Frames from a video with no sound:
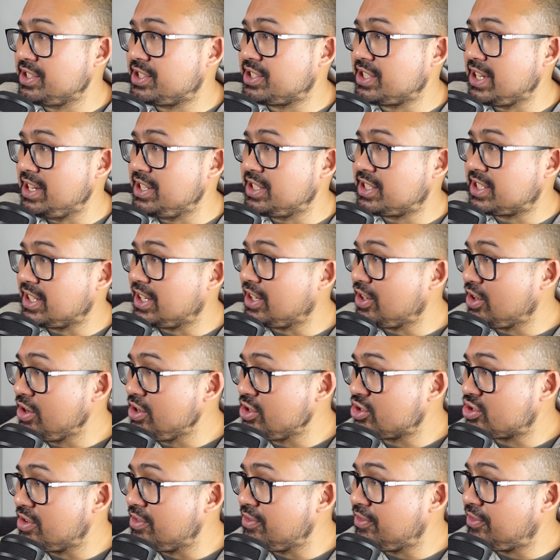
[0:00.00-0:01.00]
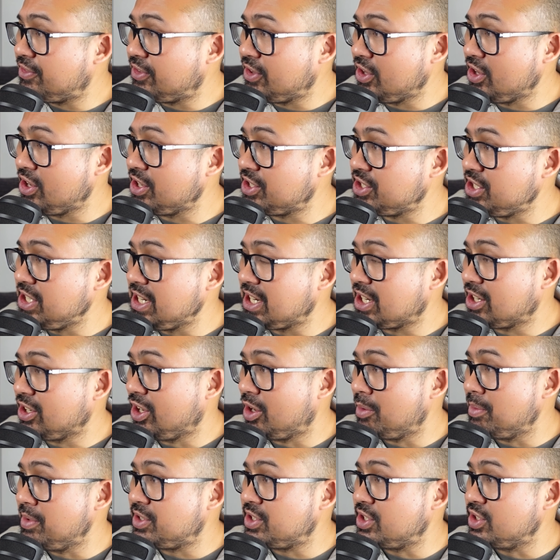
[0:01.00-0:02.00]
sensor, 130
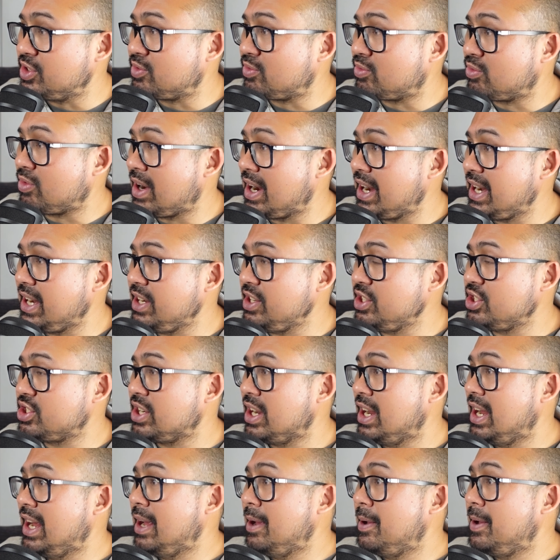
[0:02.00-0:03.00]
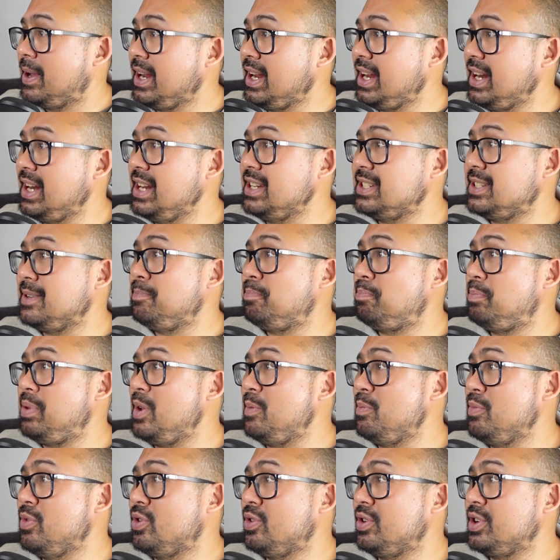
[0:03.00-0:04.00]
kilometers range. It is a
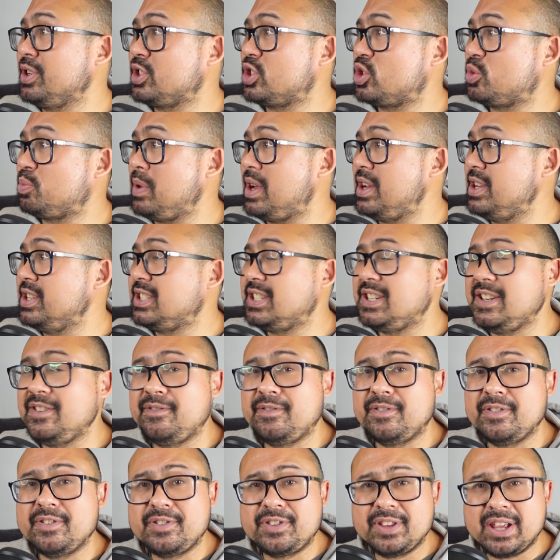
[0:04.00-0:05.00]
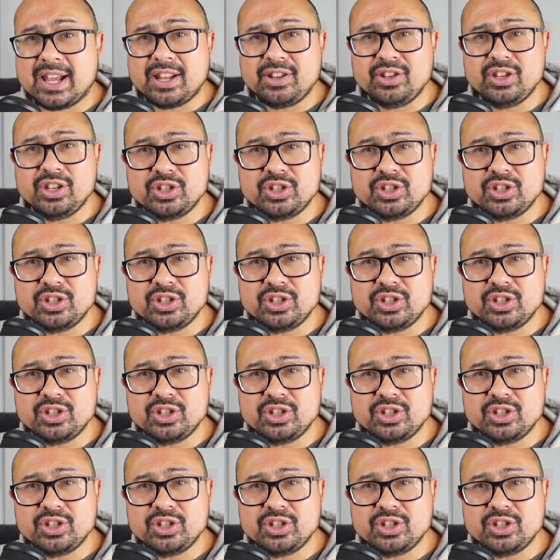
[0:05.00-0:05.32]
bit more expensive than the